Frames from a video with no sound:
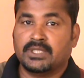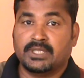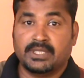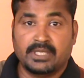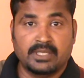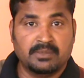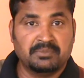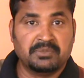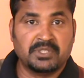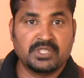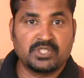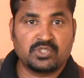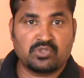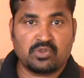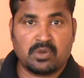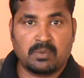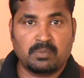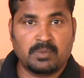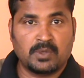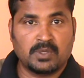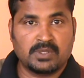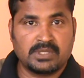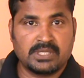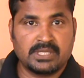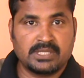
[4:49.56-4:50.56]
Keep the stop
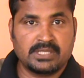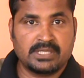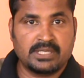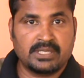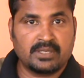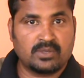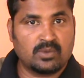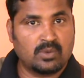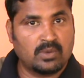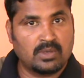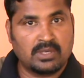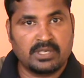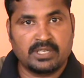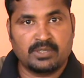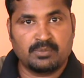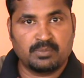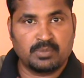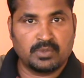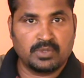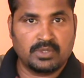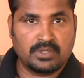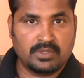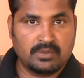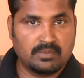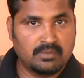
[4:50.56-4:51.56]
losses in call and
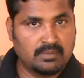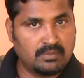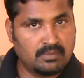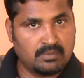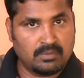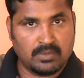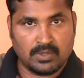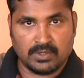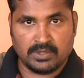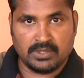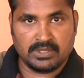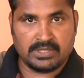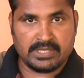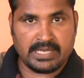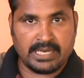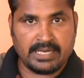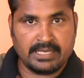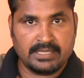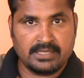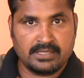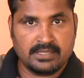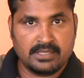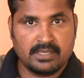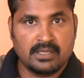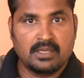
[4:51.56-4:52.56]
put both the
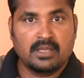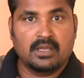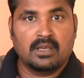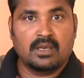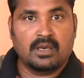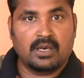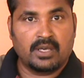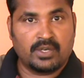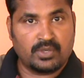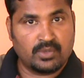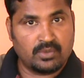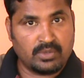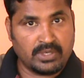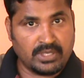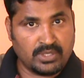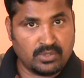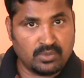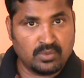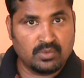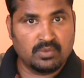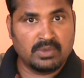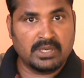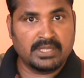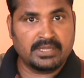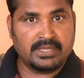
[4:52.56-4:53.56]
sides, or you can do
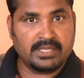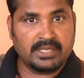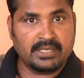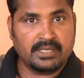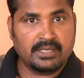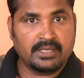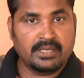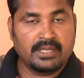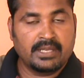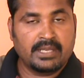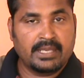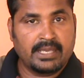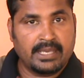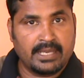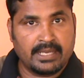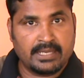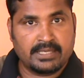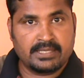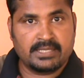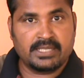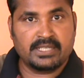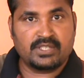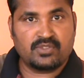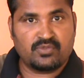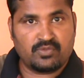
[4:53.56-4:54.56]
one thing,
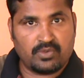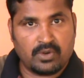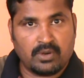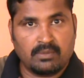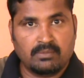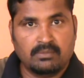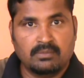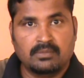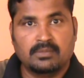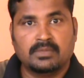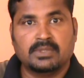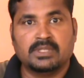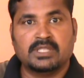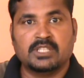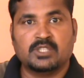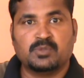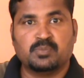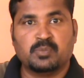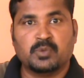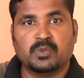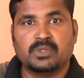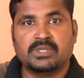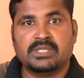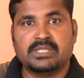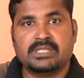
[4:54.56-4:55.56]
exit from this
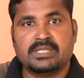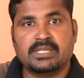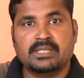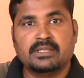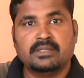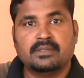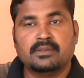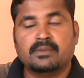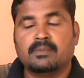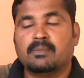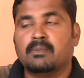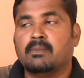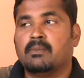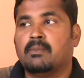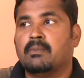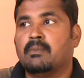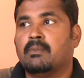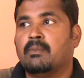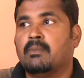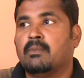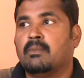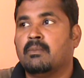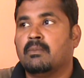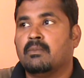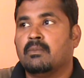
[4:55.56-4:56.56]
position
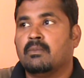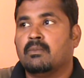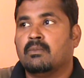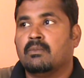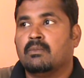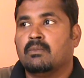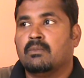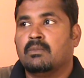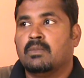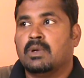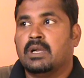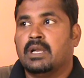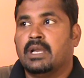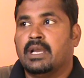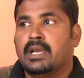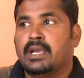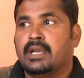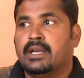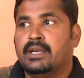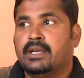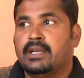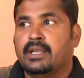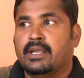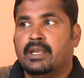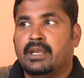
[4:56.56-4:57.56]

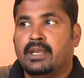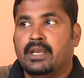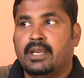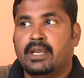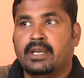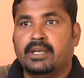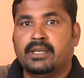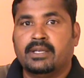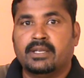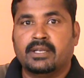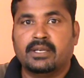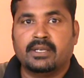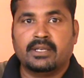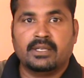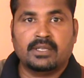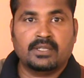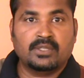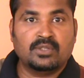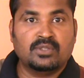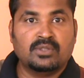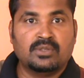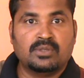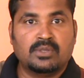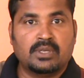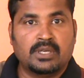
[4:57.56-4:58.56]
and enter
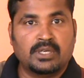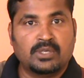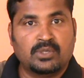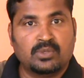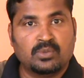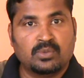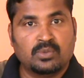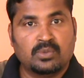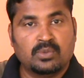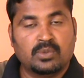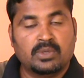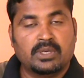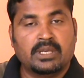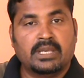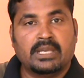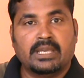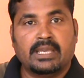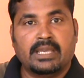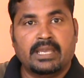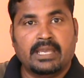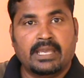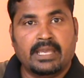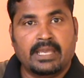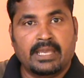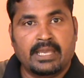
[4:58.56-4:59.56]
into
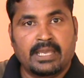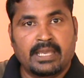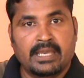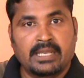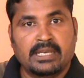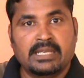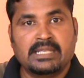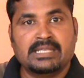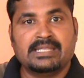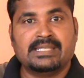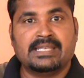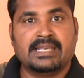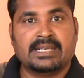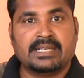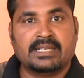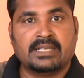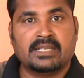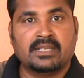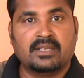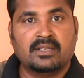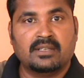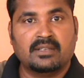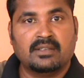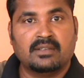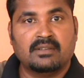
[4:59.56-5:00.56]
any
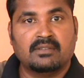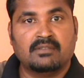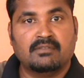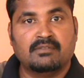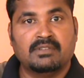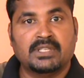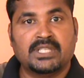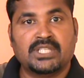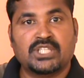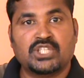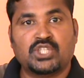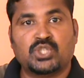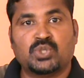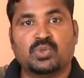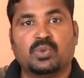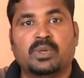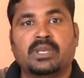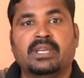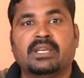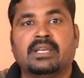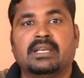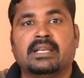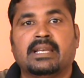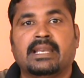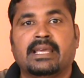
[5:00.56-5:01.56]
sector which is
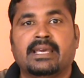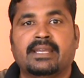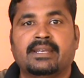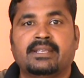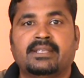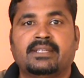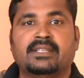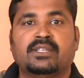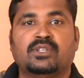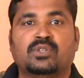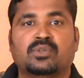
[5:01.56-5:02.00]
showing clarity